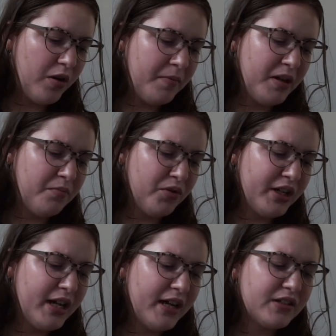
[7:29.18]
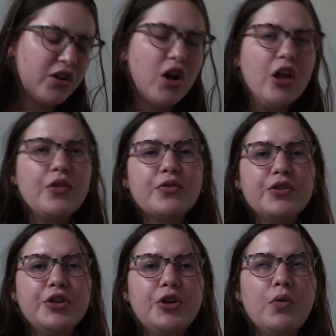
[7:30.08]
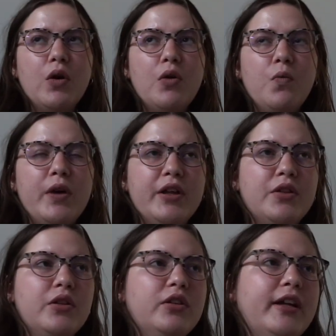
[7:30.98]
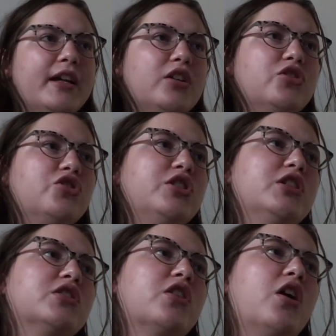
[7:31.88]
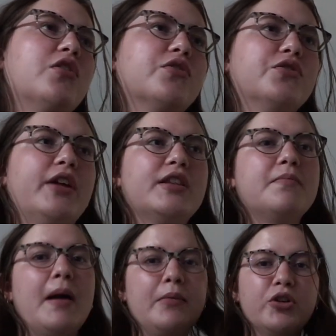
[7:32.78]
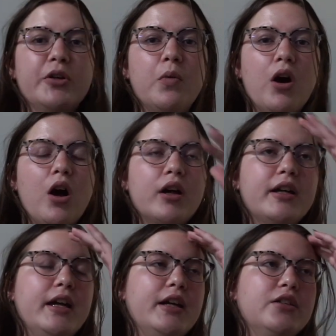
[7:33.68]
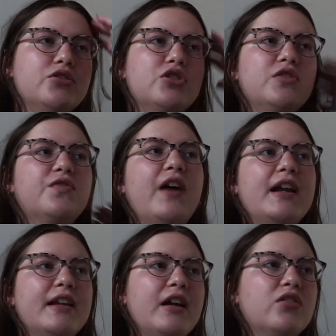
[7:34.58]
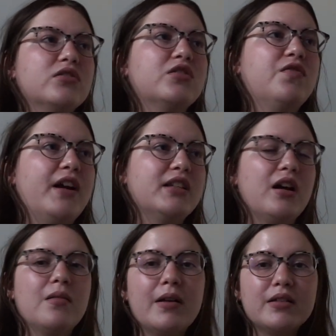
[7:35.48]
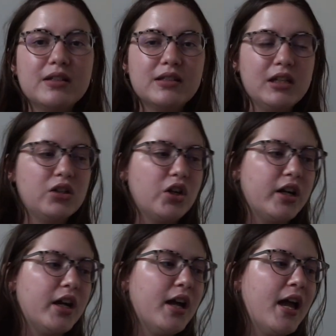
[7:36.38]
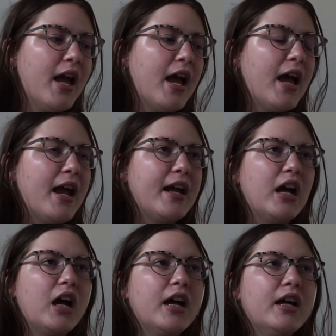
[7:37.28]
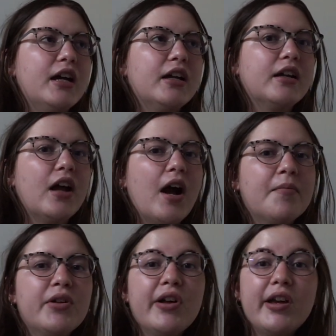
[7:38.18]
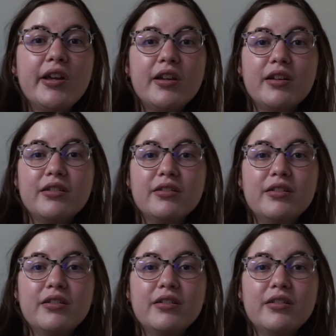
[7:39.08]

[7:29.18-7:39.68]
I mean, Bree has gone through with, like, she's gone through, like, the memory walk, and she finds out about this secret, and I'm like,